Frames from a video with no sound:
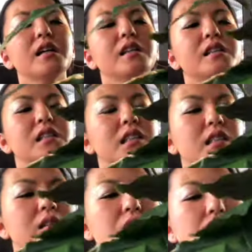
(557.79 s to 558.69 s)
This is
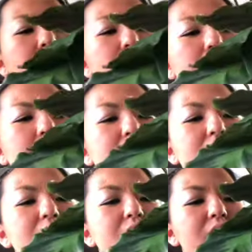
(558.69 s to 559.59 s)
called
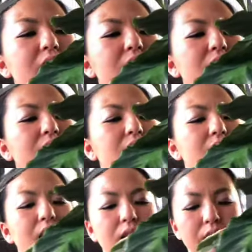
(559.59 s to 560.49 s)

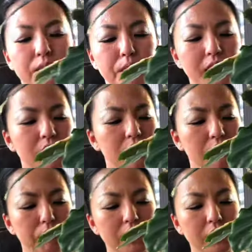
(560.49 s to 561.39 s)
Calathea
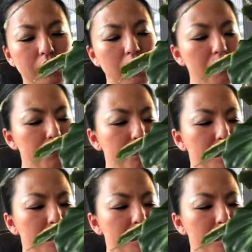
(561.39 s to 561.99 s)
Misto.